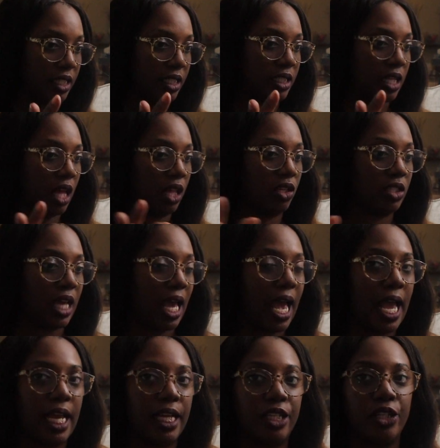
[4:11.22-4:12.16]
colors, I
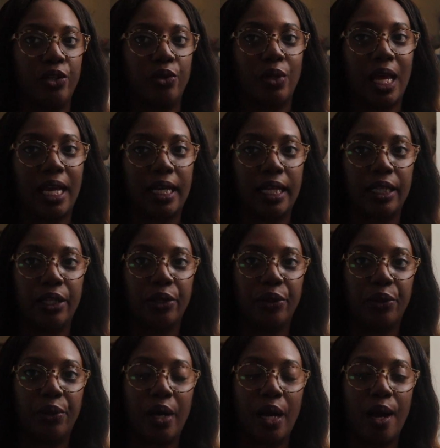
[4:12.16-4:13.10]
had to do like a
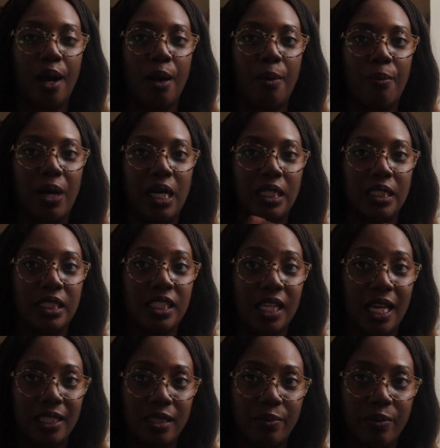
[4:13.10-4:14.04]
little
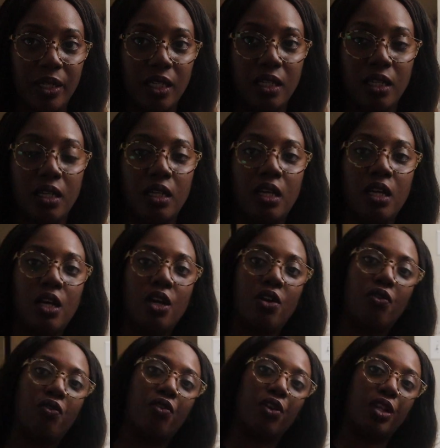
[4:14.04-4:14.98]
assessment
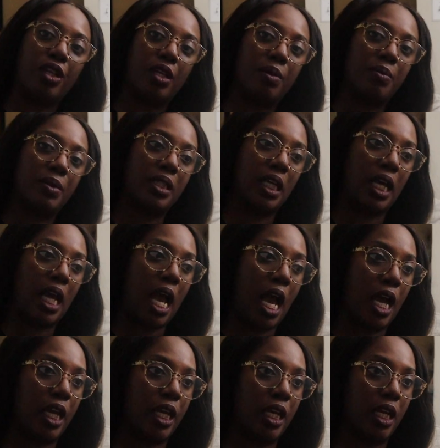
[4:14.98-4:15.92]
for them to
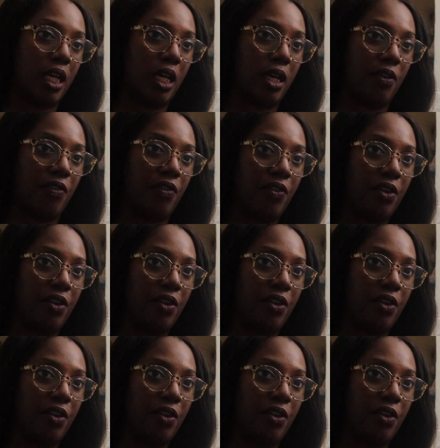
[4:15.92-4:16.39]
kind of